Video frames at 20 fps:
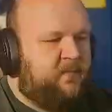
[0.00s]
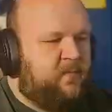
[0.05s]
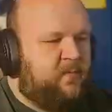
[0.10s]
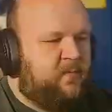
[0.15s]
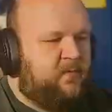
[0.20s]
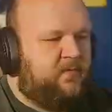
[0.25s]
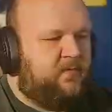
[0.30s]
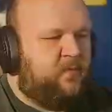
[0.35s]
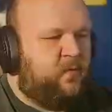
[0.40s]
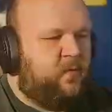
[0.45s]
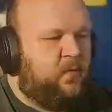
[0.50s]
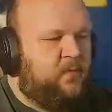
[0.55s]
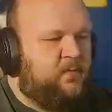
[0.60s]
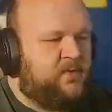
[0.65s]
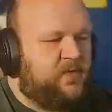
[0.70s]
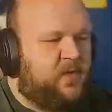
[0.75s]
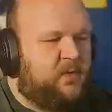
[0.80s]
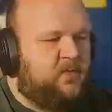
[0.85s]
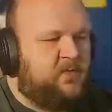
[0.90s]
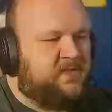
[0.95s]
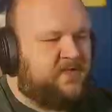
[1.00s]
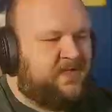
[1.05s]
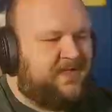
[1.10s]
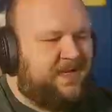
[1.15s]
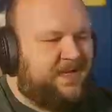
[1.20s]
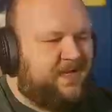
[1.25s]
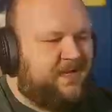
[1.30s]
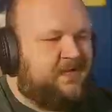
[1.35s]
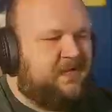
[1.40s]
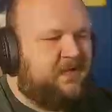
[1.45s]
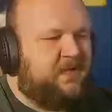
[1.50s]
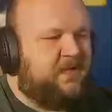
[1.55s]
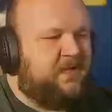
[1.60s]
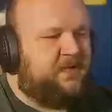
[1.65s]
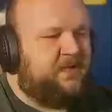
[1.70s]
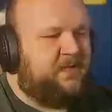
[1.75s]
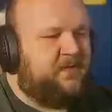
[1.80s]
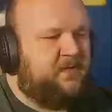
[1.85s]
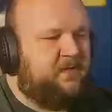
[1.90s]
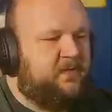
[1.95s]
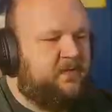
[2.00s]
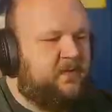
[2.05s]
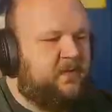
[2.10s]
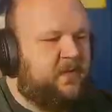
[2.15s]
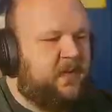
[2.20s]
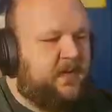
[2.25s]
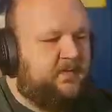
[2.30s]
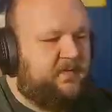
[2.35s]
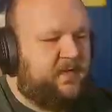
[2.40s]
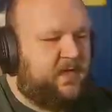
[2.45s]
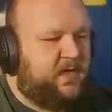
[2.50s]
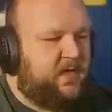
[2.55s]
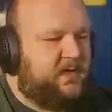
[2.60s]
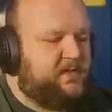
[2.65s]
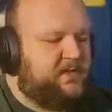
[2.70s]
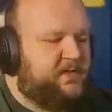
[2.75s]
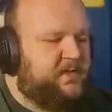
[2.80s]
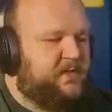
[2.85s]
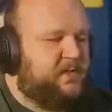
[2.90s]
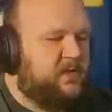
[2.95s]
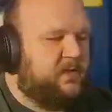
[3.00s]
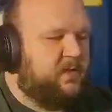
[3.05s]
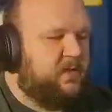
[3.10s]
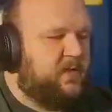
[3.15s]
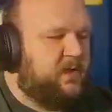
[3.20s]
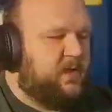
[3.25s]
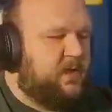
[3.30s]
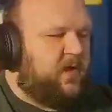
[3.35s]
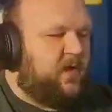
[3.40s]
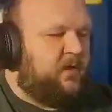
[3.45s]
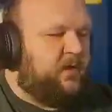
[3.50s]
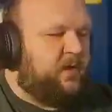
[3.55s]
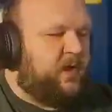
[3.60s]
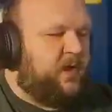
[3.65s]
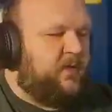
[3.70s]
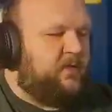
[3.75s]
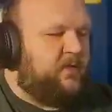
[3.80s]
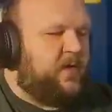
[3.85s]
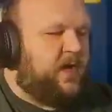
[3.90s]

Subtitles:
performs almost identically to the Lava Geyser. On the other